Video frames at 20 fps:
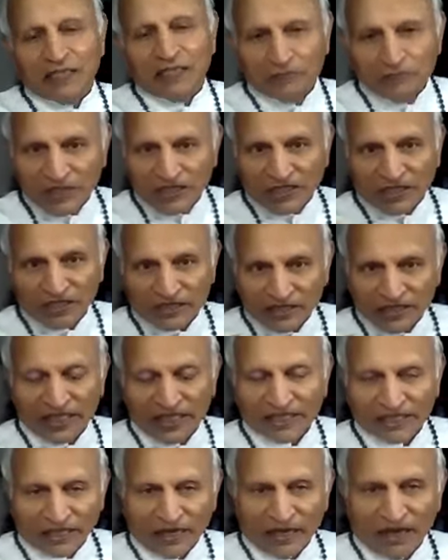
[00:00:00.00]
because
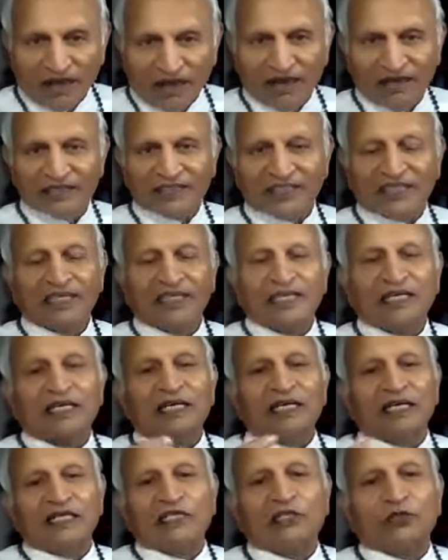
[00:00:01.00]
their heart
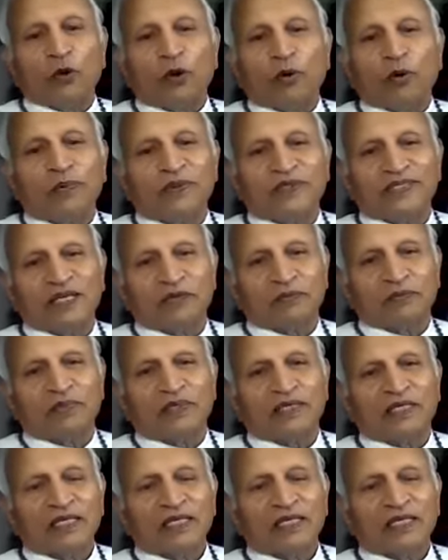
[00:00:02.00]
is opened up.